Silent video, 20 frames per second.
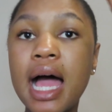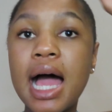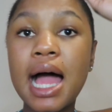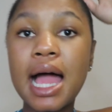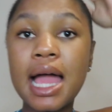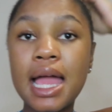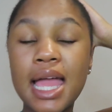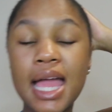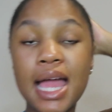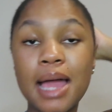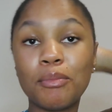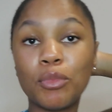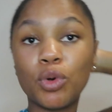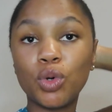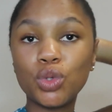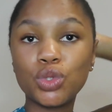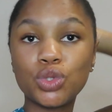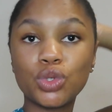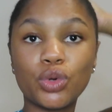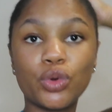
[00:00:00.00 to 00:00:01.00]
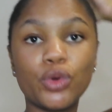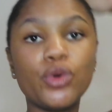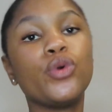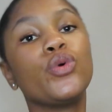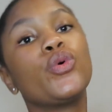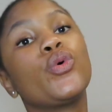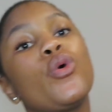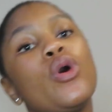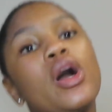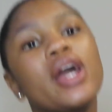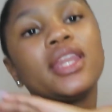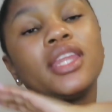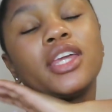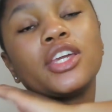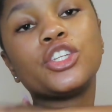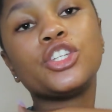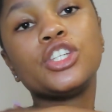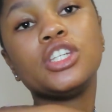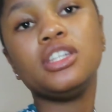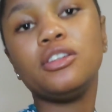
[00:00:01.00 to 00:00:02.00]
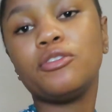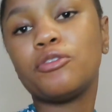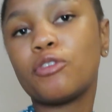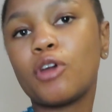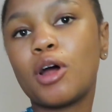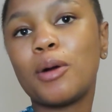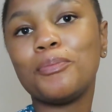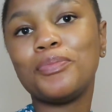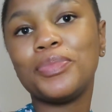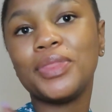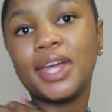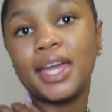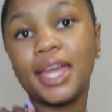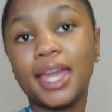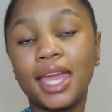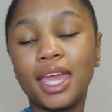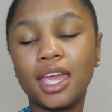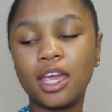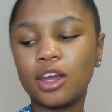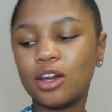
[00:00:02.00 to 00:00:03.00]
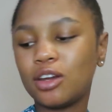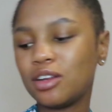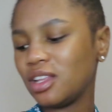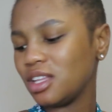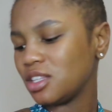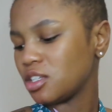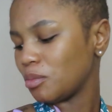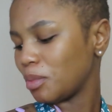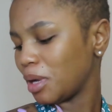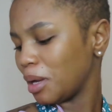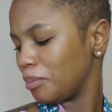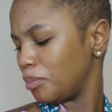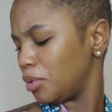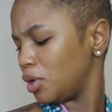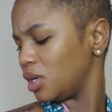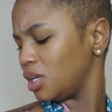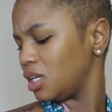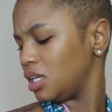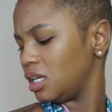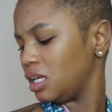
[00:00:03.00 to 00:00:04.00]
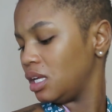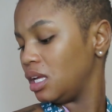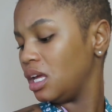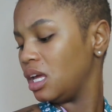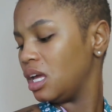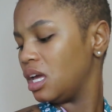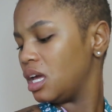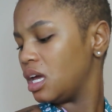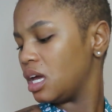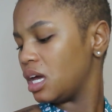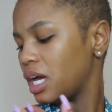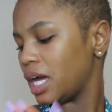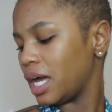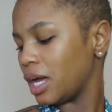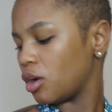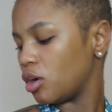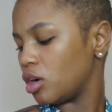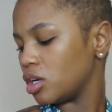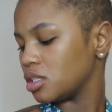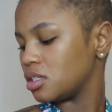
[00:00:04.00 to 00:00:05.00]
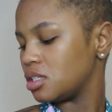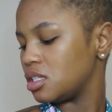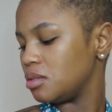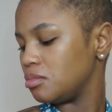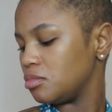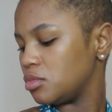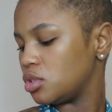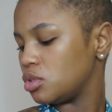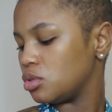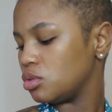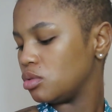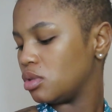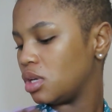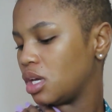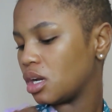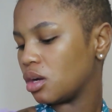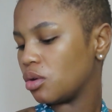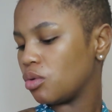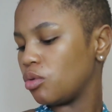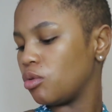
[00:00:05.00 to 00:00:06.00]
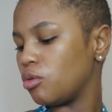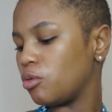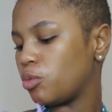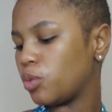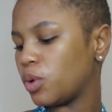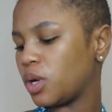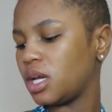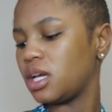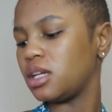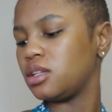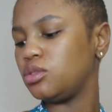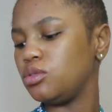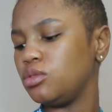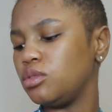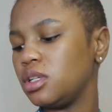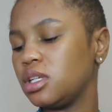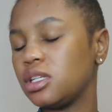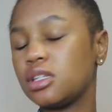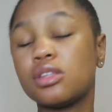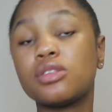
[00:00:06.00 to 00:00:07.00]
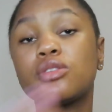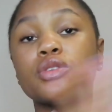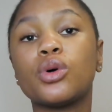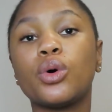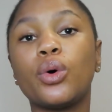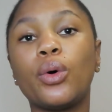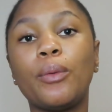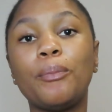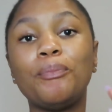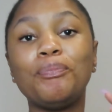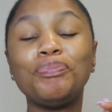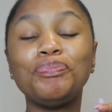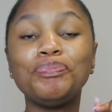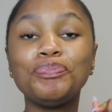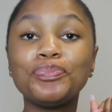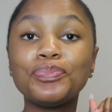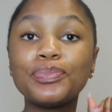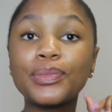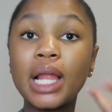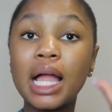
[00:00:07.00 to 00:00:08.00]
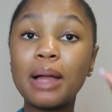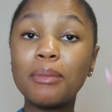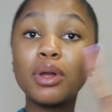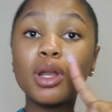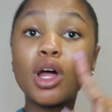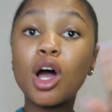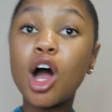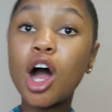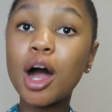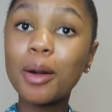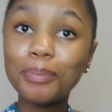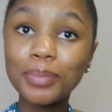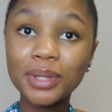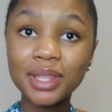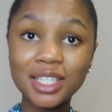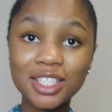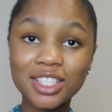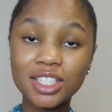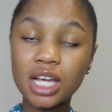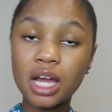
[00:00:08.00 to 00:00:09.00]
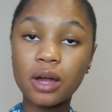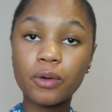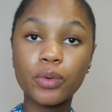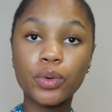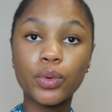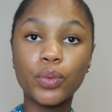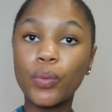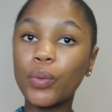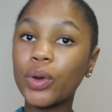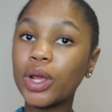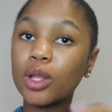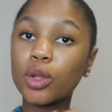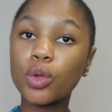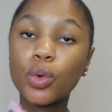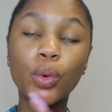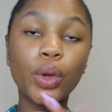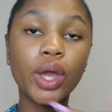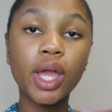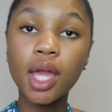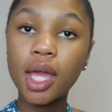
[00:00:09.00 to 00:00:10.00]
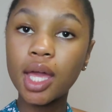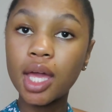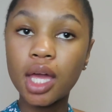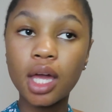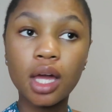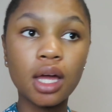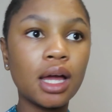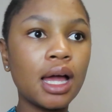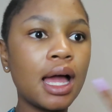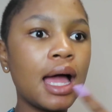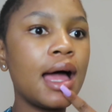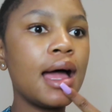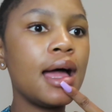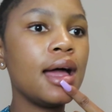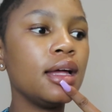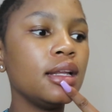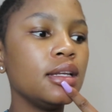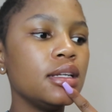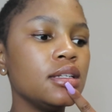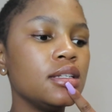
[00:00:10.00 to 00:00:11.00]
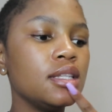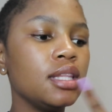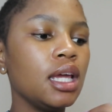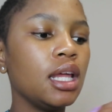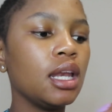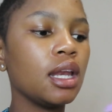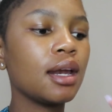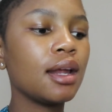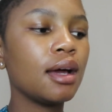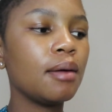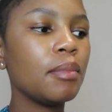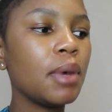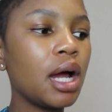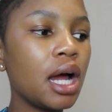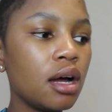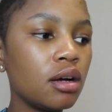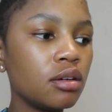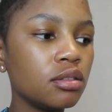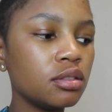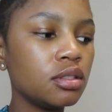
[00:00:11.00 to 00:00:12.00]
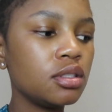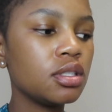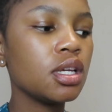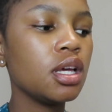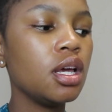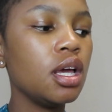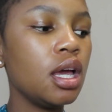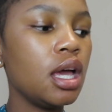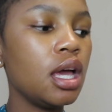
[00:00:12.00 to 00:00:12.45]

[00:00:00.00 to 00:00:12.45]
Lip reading: I am also quite itchy from the hair that's on my body. I can't seem to get it off when I do this. So I'm gonna hop in the shower real quick and then come out